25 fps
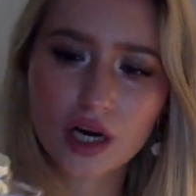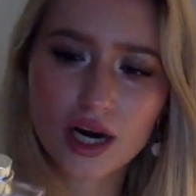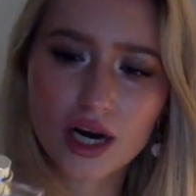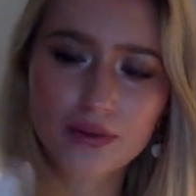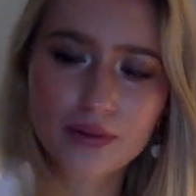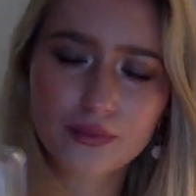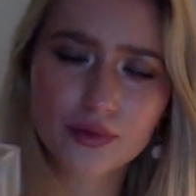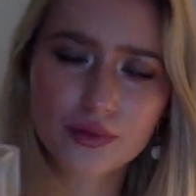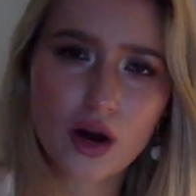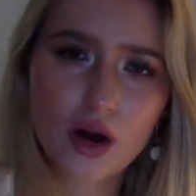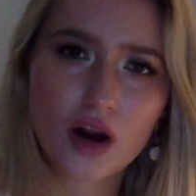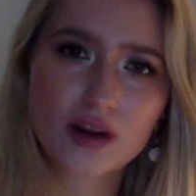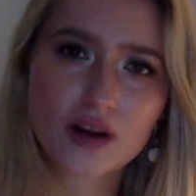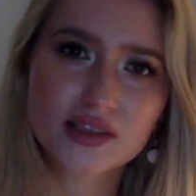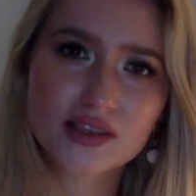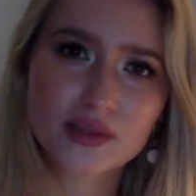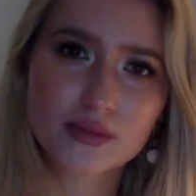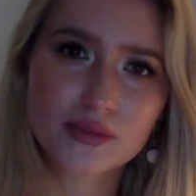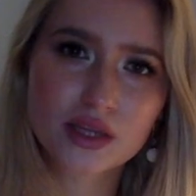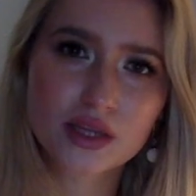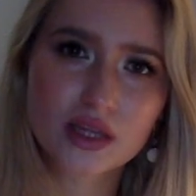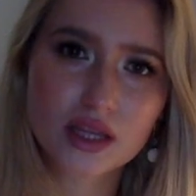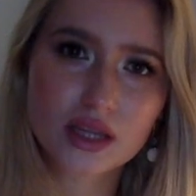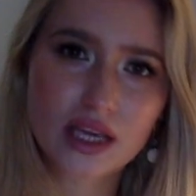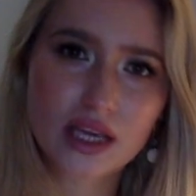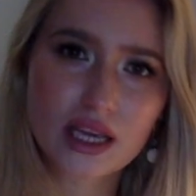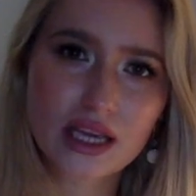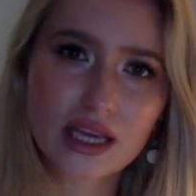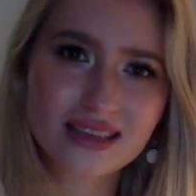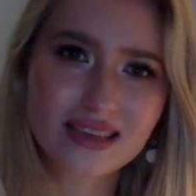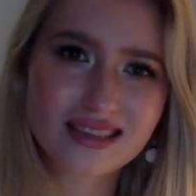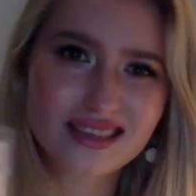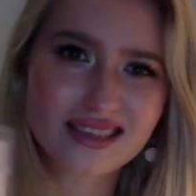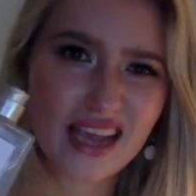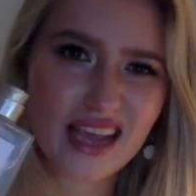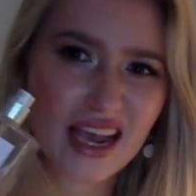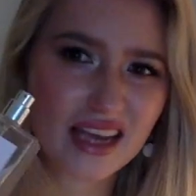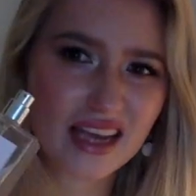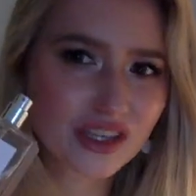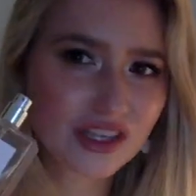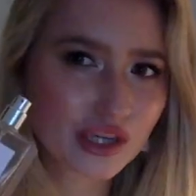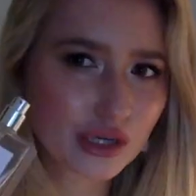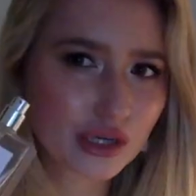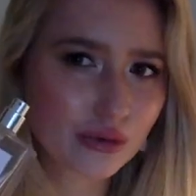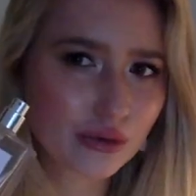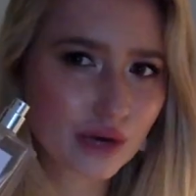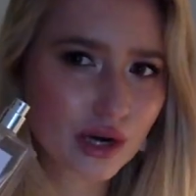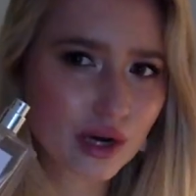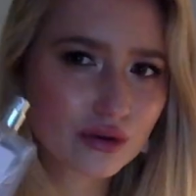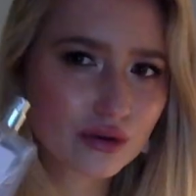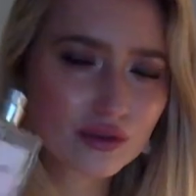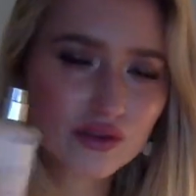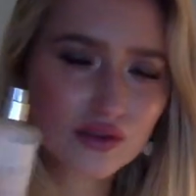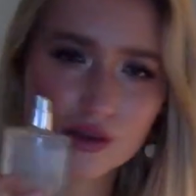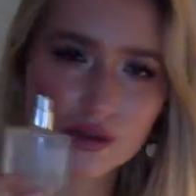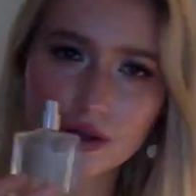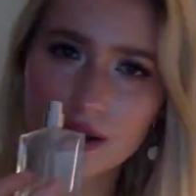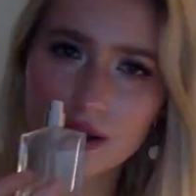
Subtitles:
approximately 10 euros,